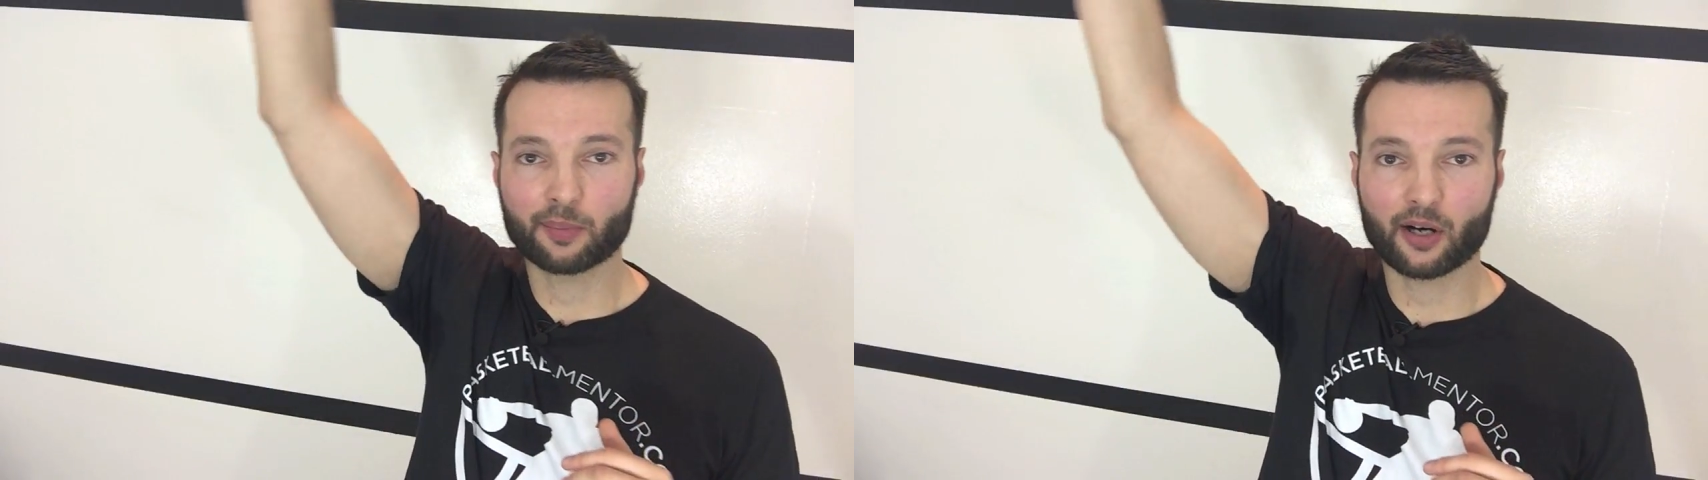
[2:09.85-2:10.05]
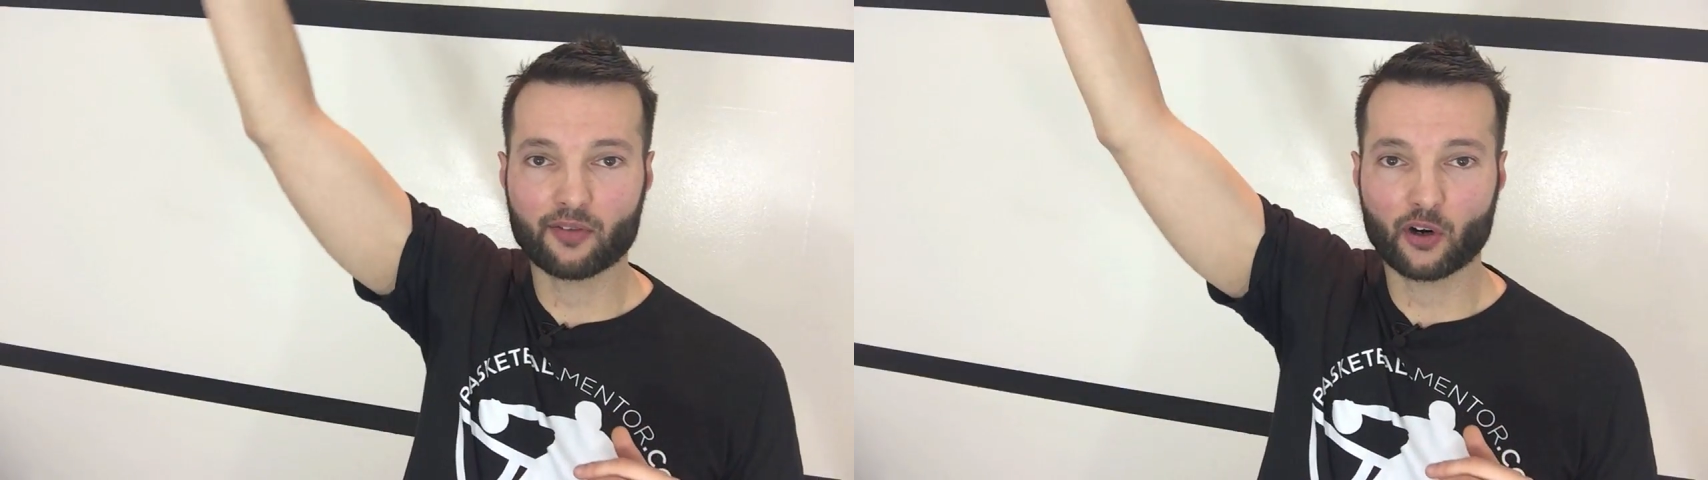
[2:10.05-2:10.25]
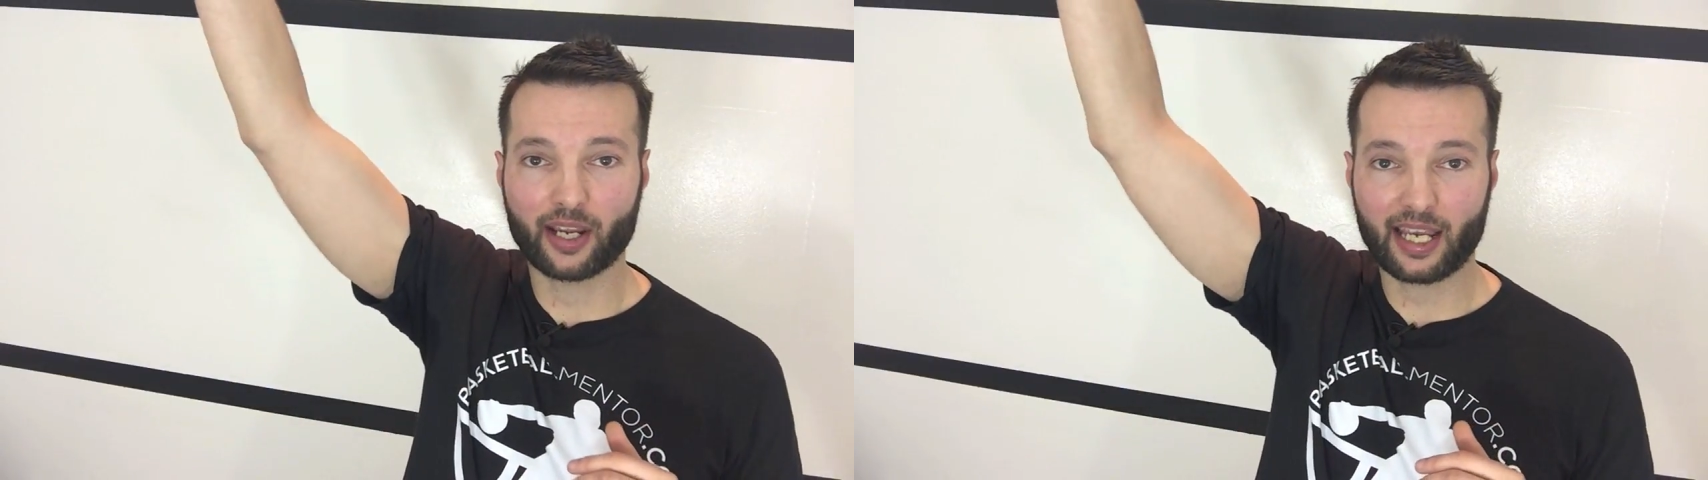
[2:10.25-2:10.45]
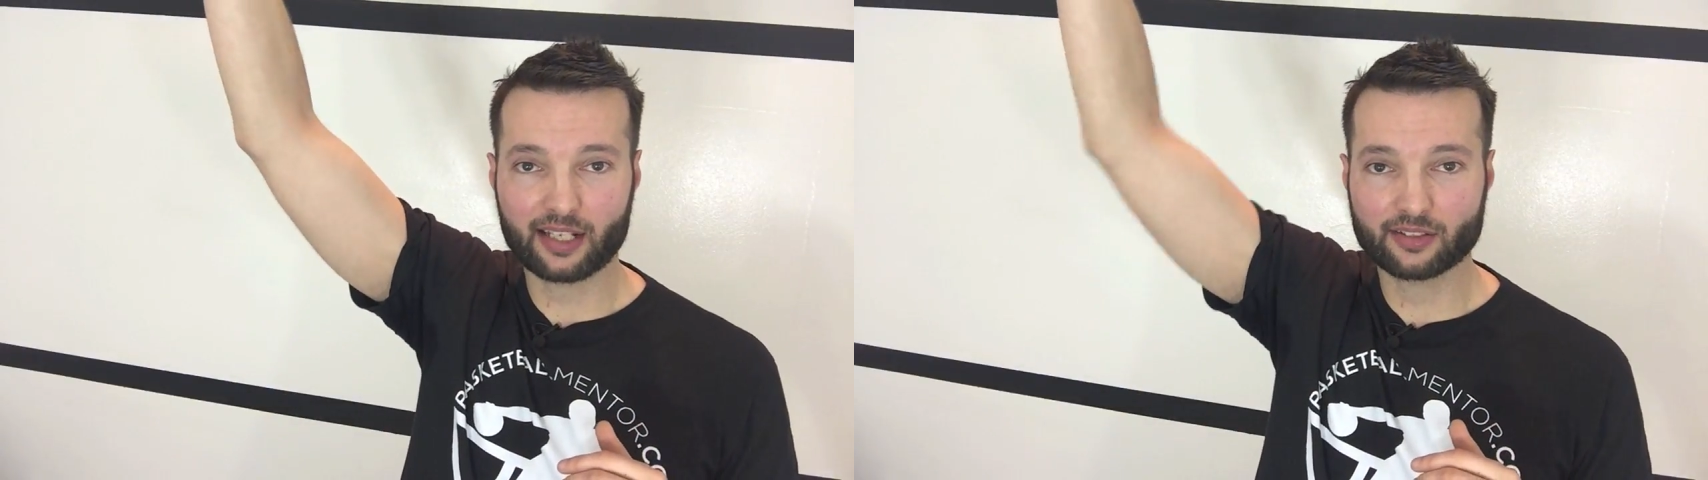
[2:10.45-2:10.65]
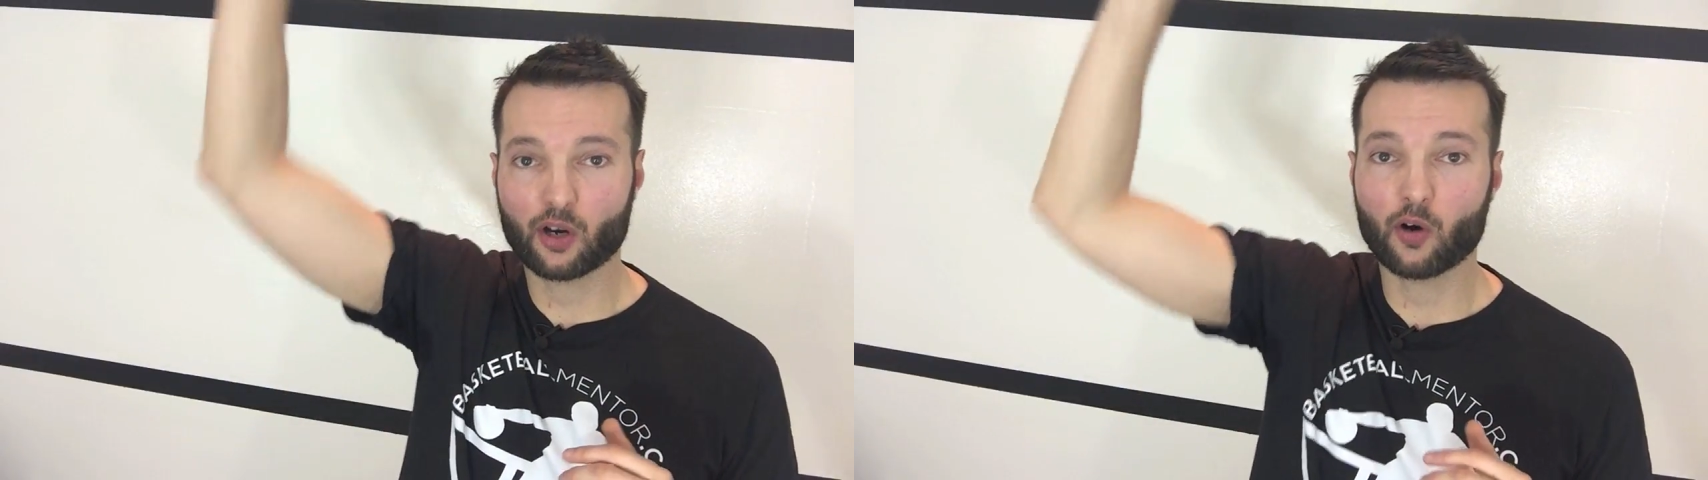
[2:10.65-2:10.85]
above our
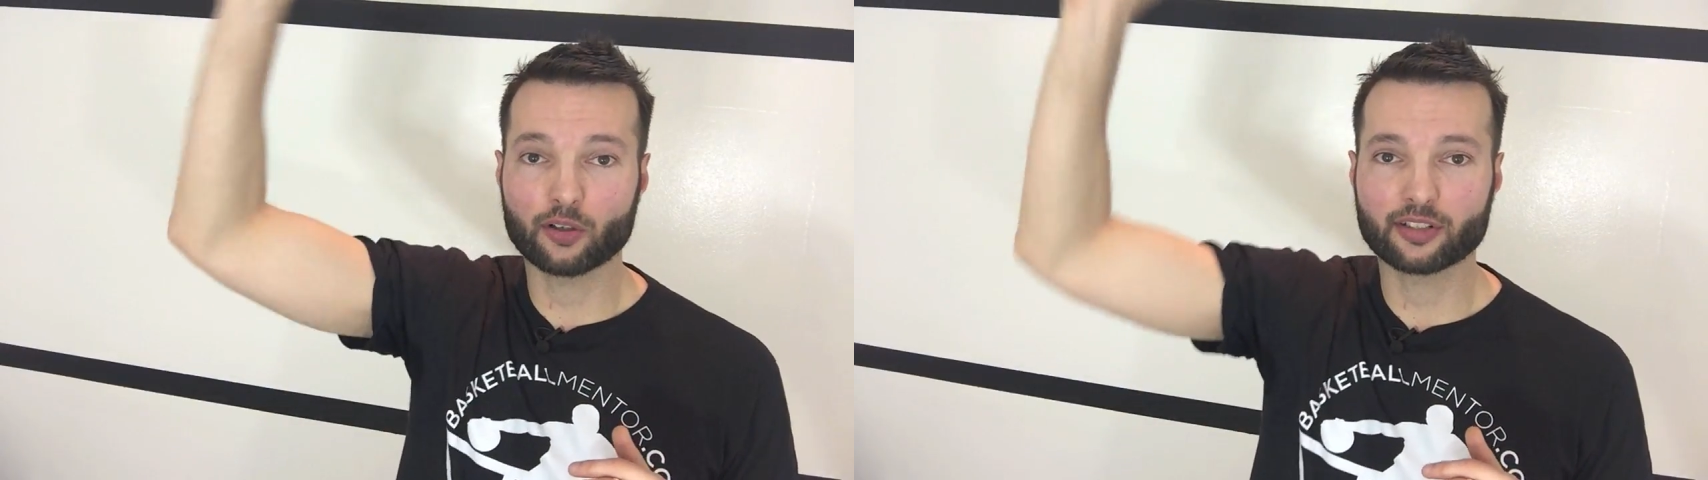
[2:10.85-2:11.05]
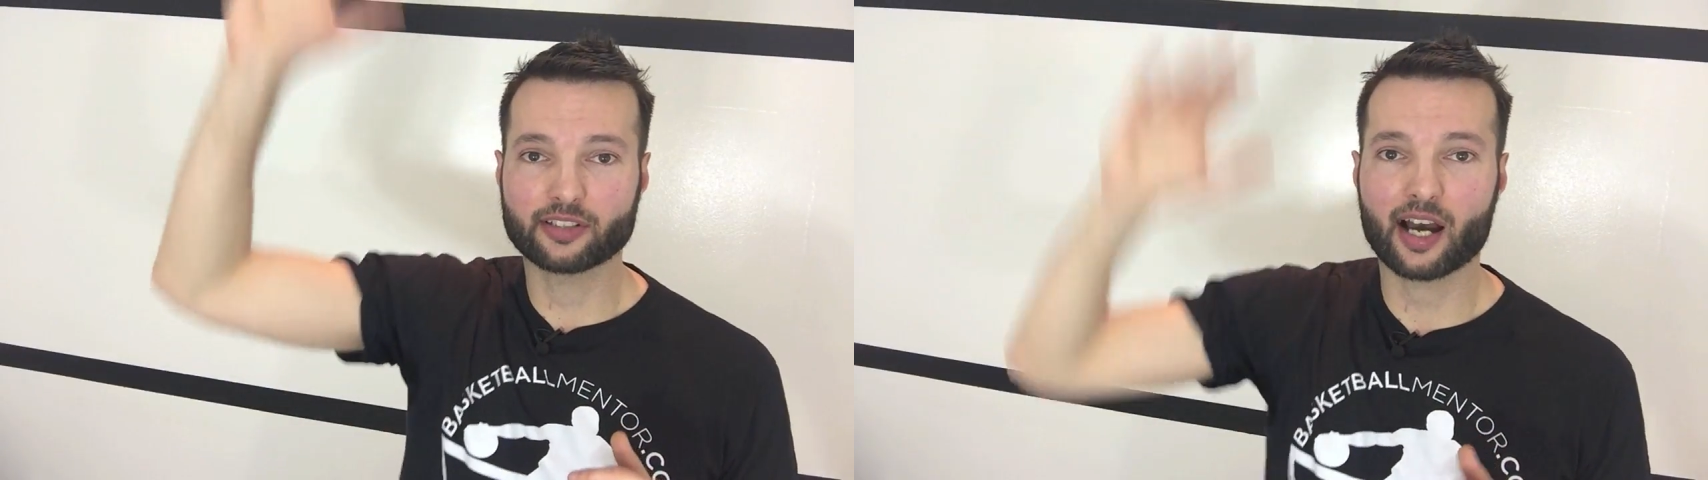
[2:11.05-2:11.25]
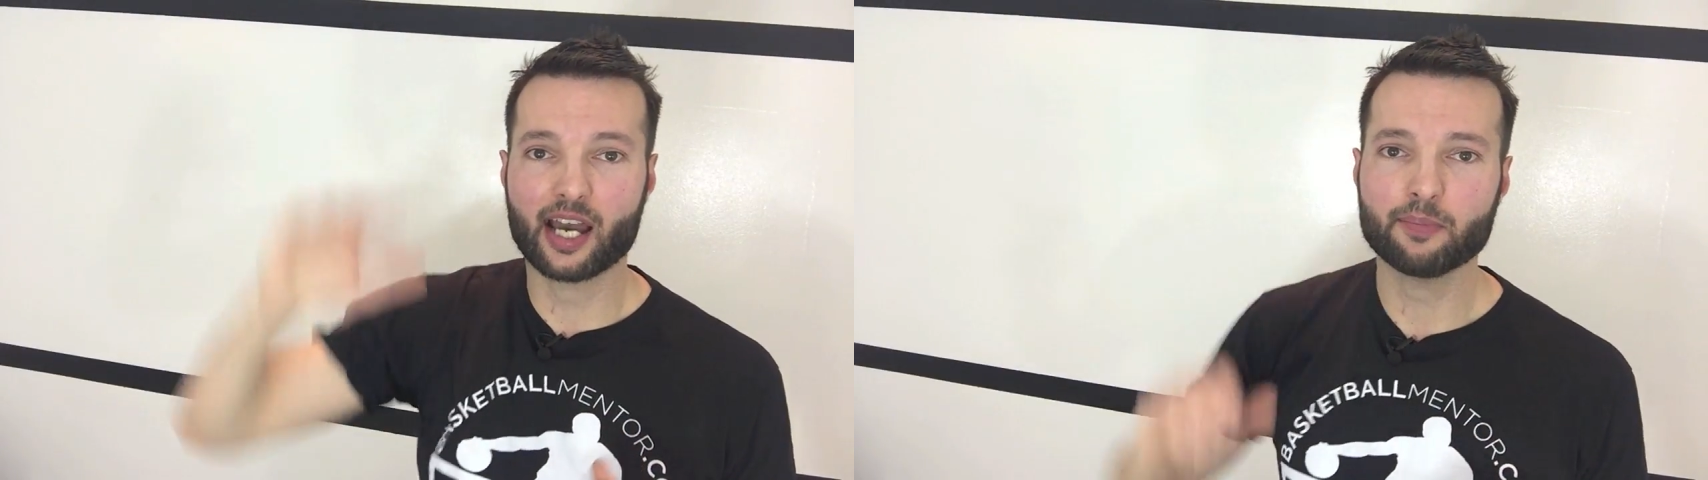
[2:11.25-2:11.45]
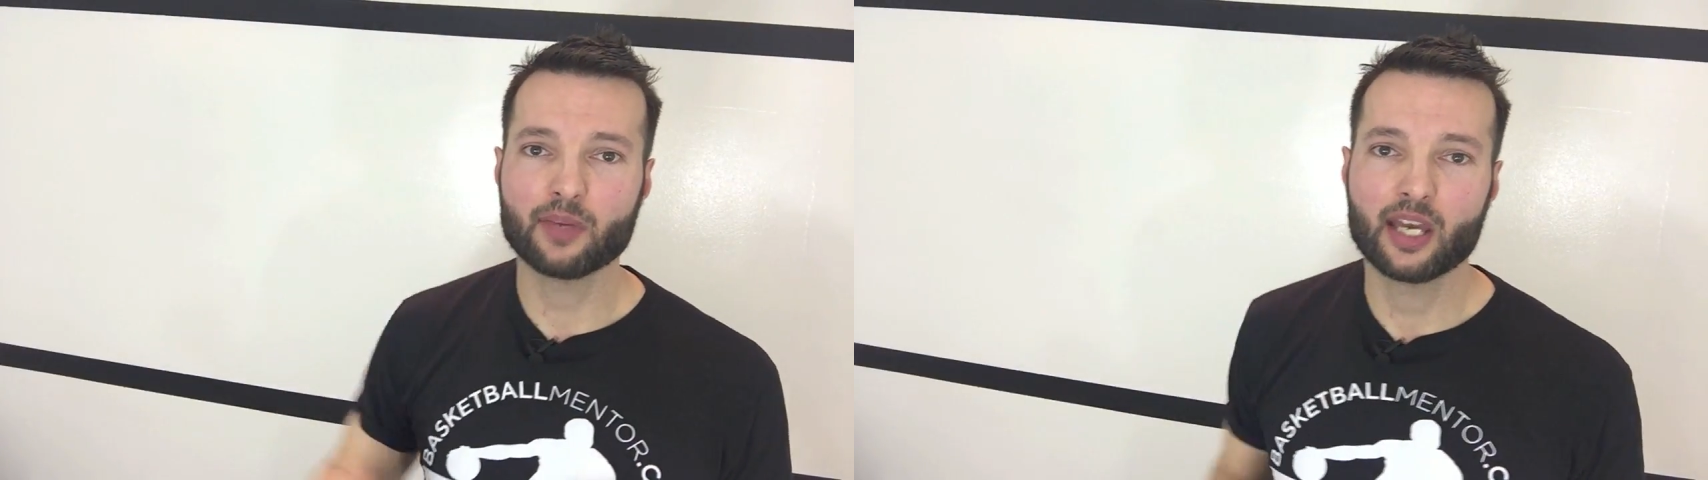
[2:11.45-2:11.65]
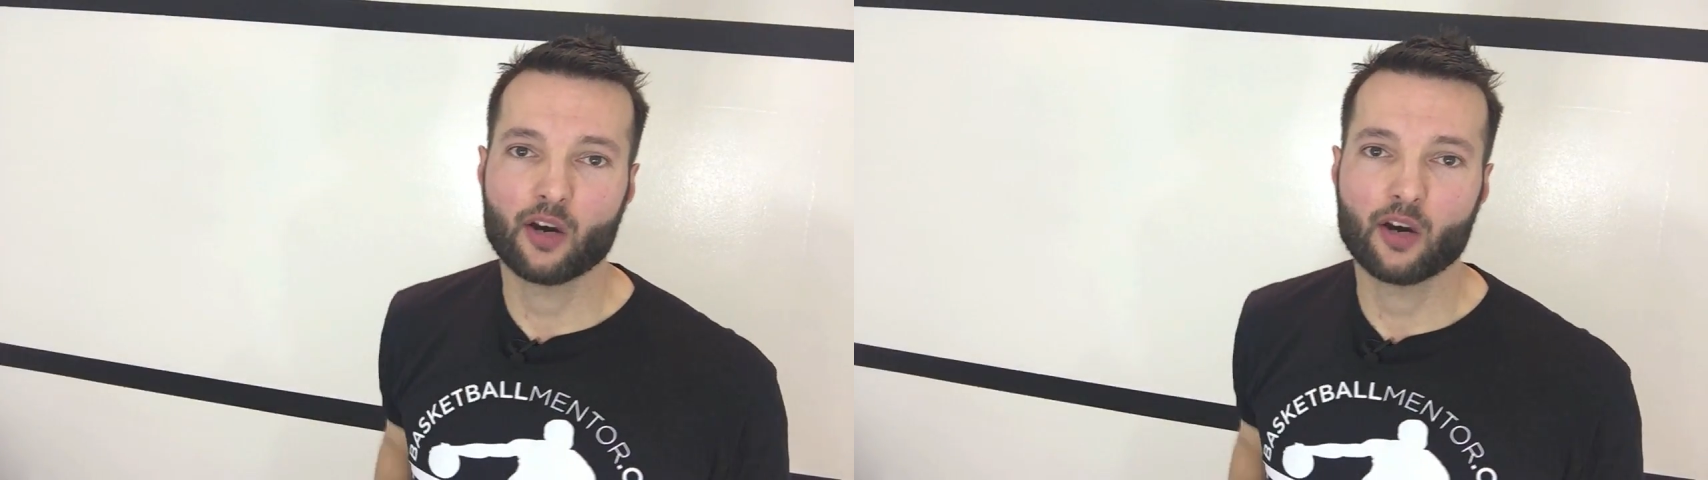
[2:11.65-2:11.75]
heads all the time,